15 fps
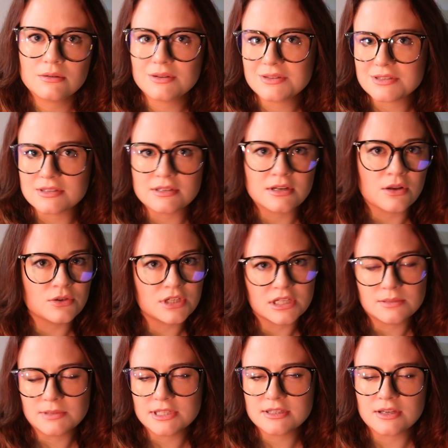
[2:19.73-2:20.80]
This is a no
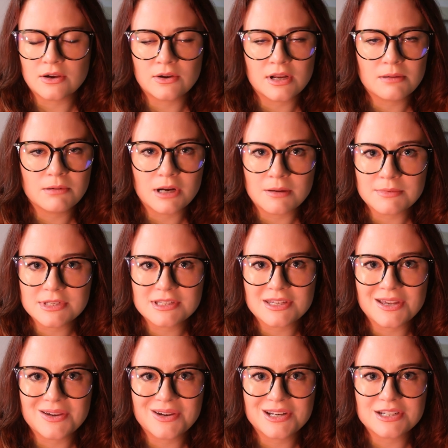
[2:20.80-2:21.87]
judgment zone, I
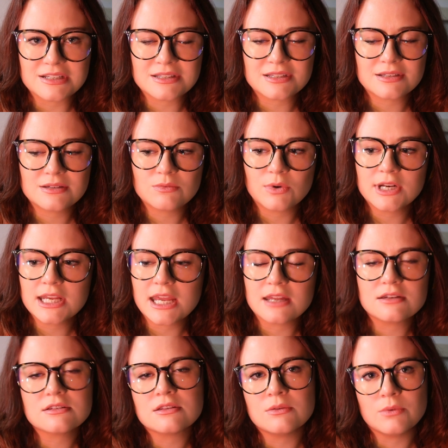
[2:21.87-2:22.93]
promise you. I just want to
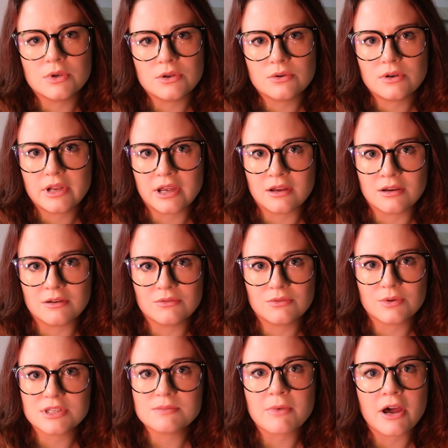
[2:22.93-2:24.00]
get to the root
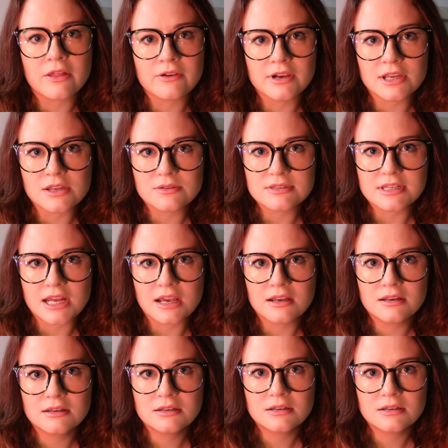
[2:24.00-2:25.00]
of what's bothering you today.